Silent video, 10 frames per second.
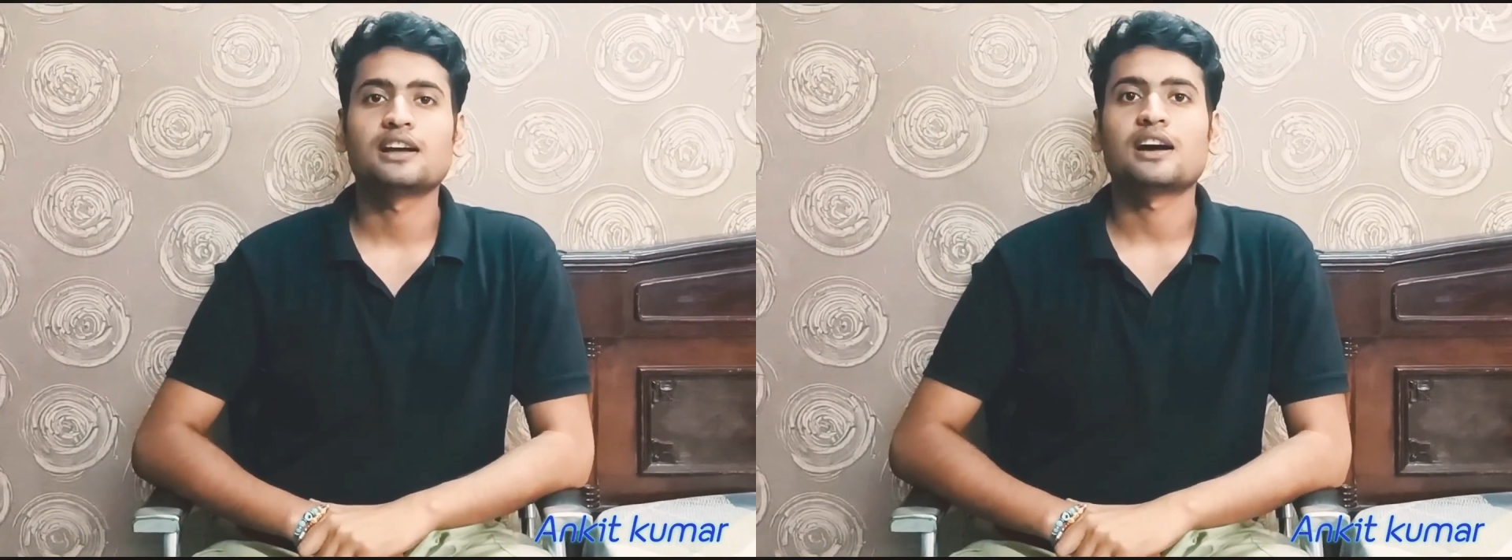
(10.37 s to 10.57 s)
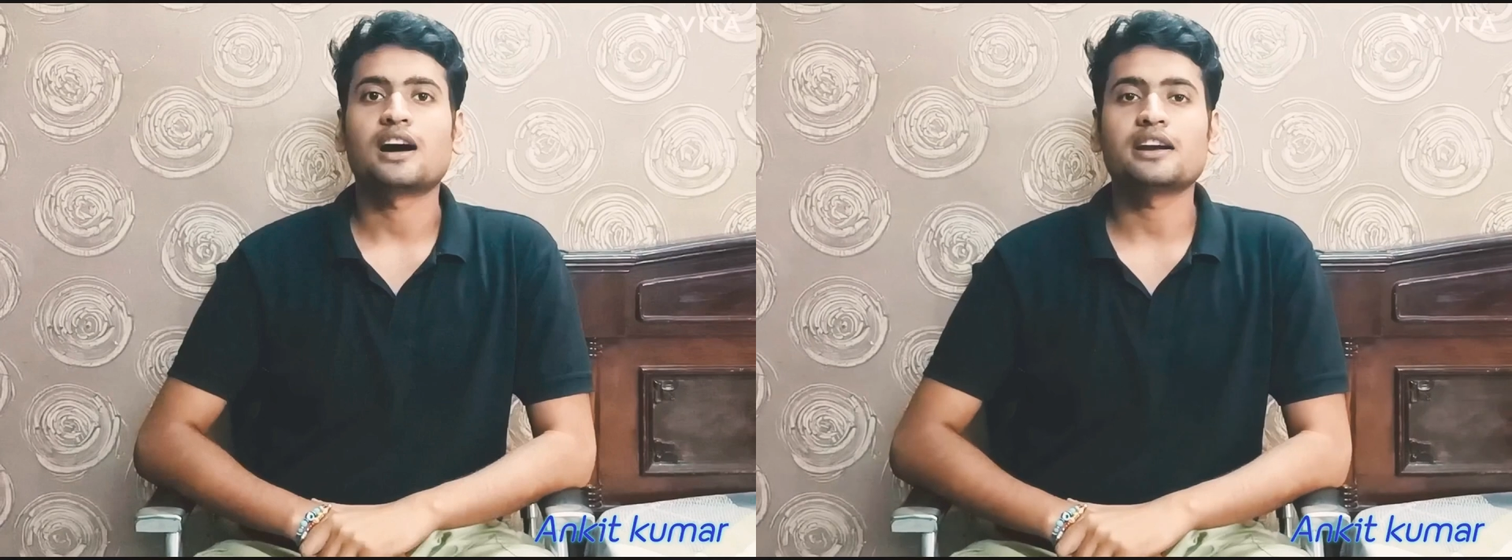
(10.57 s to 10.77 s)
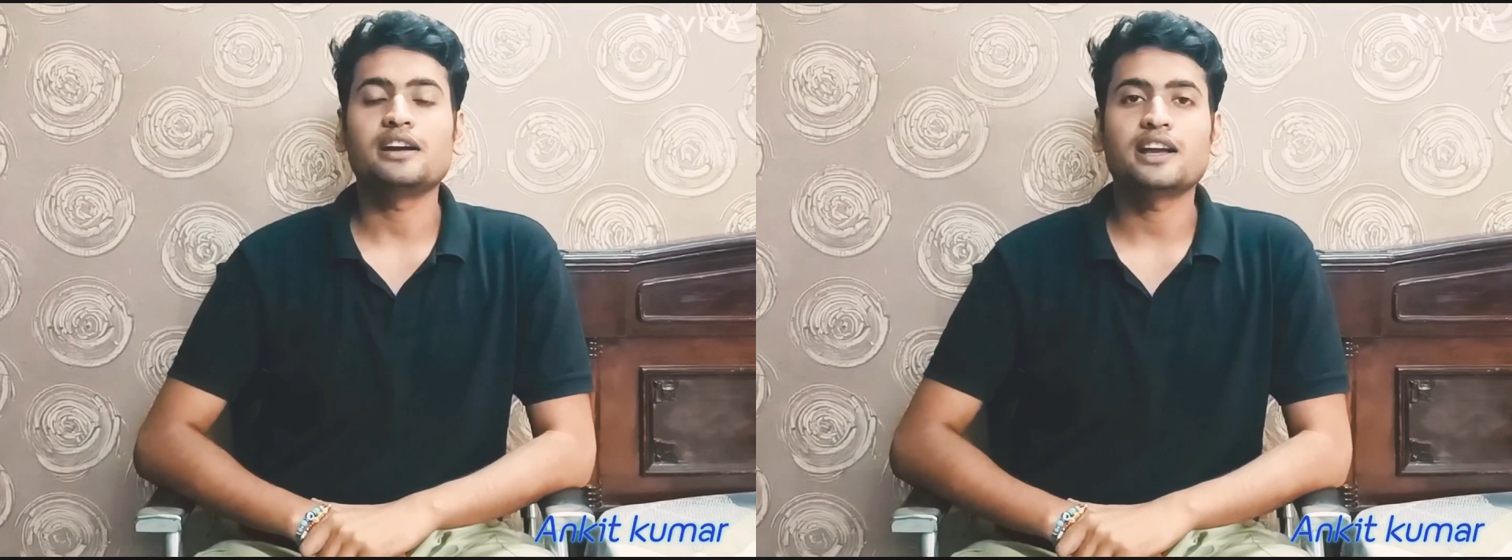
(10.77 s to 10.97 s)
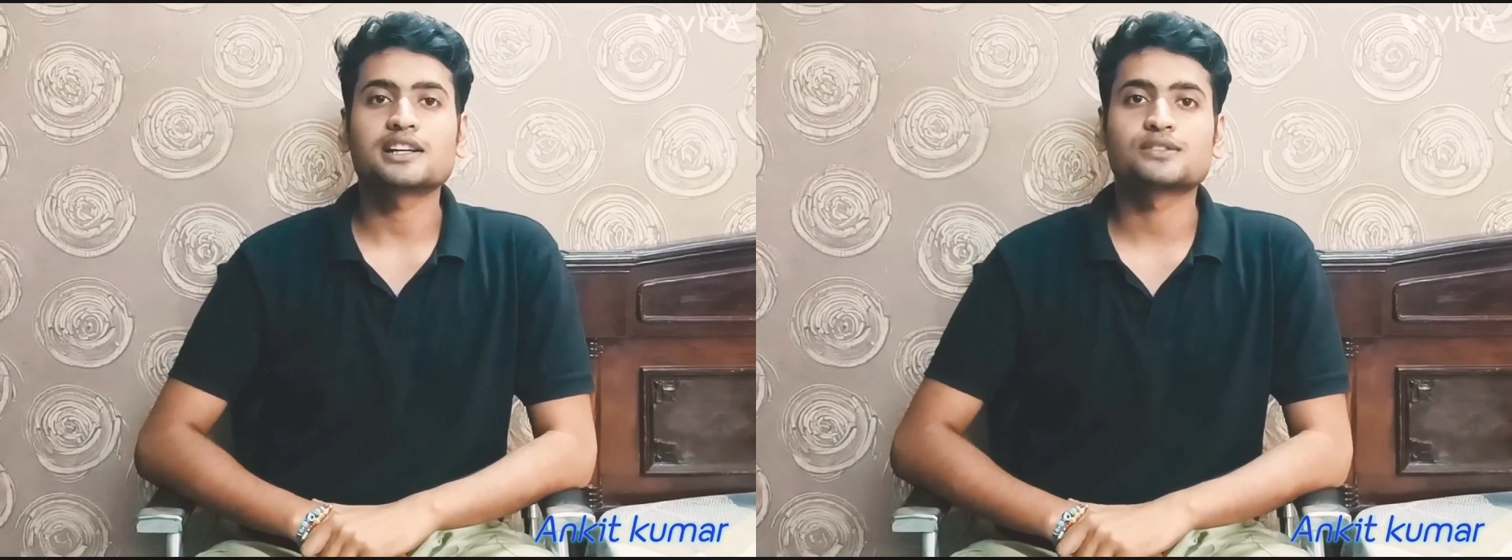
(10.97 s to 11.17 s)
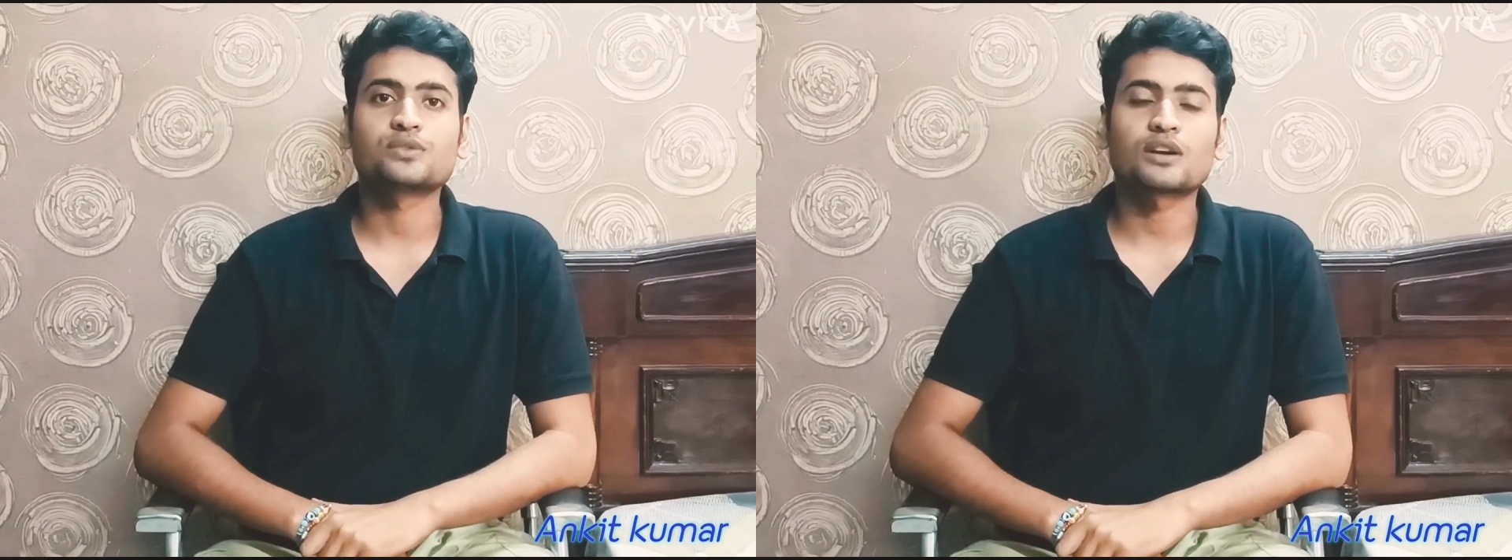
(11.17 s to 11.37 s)
are India's
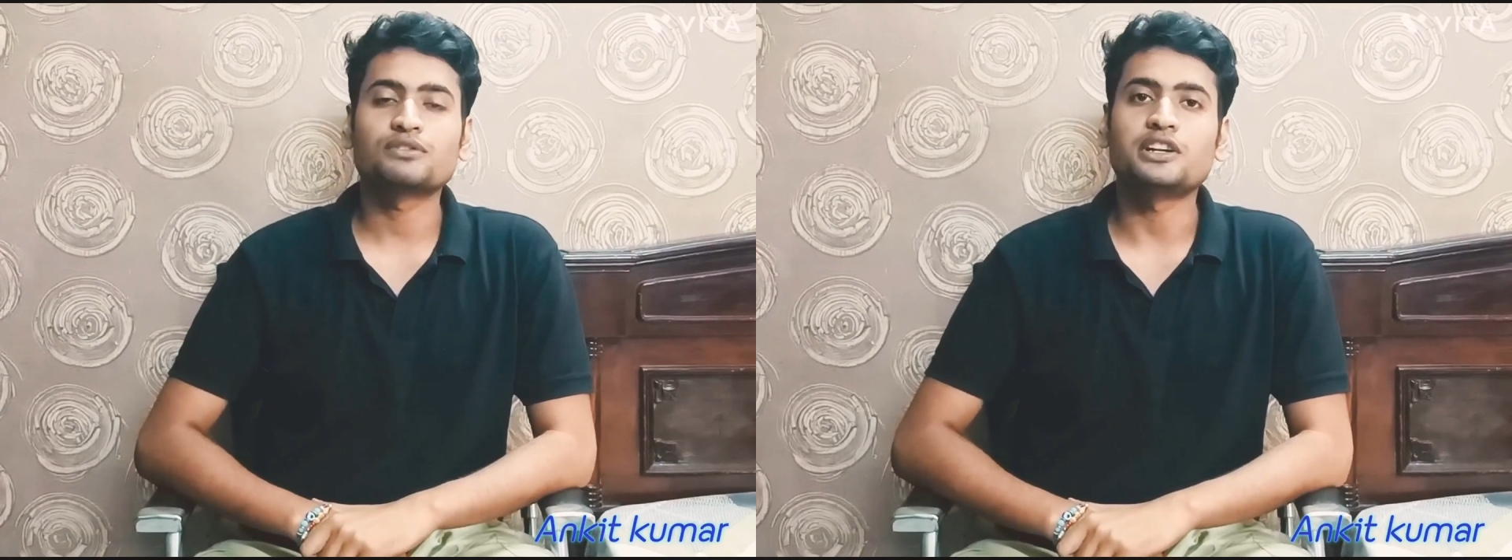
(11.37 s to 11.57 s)
one of the